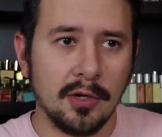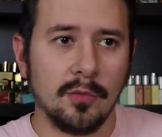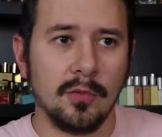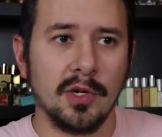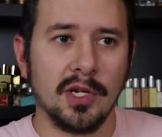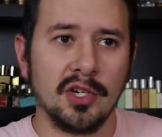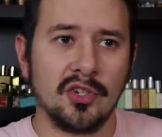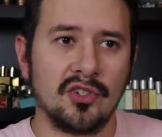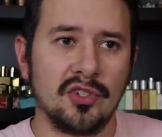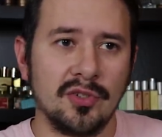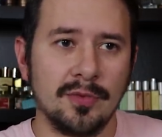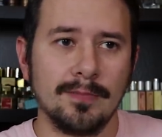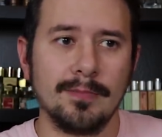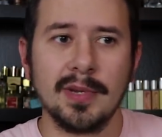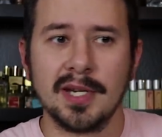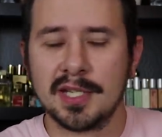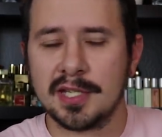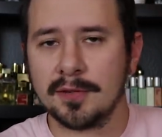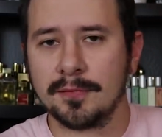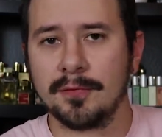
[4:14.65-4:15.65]
which
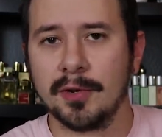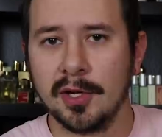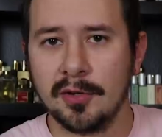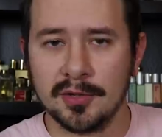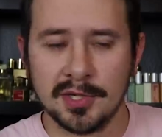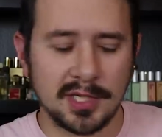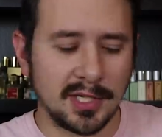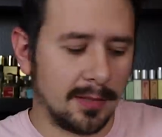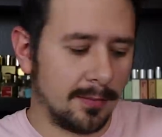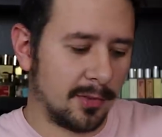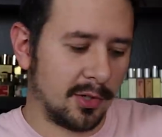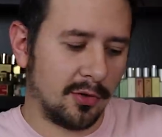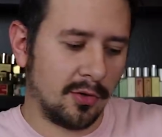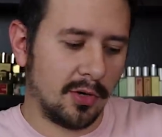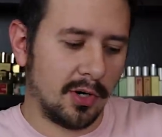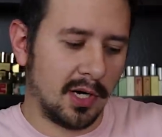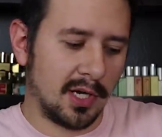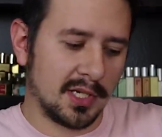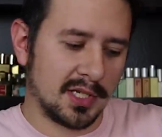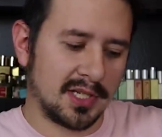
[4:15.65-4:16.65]
makes the fragrance come
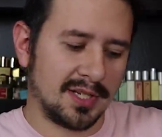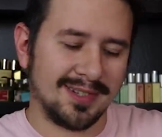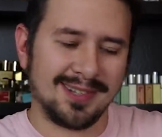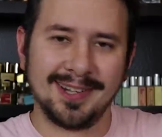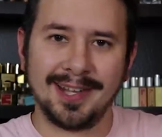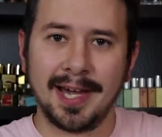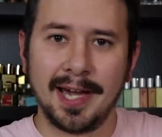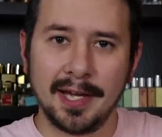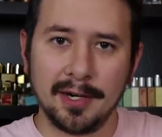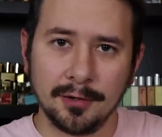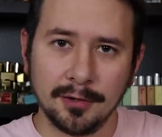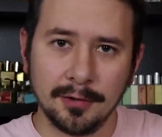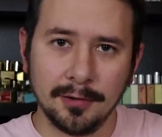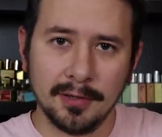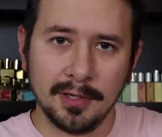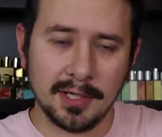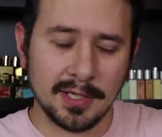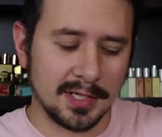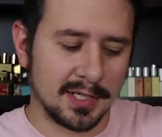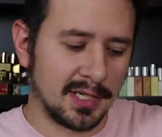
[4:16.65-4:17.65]
across
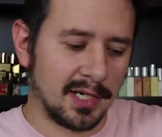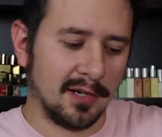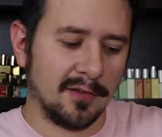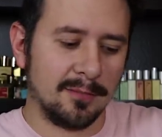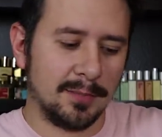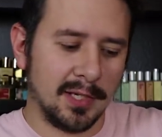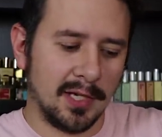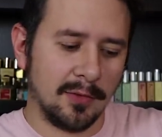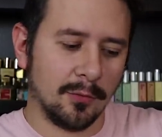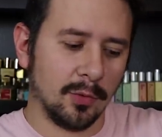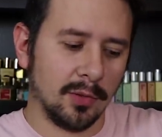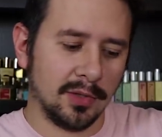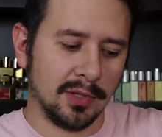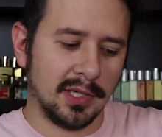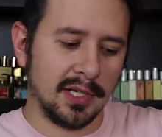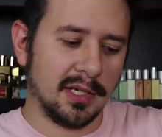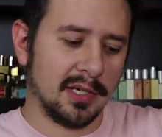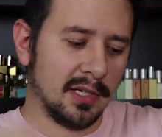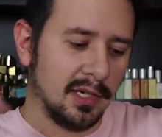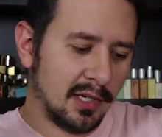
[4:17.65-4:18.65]
lighter instead of being
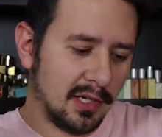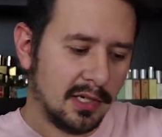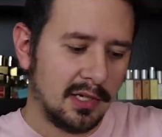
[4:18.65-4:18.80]
really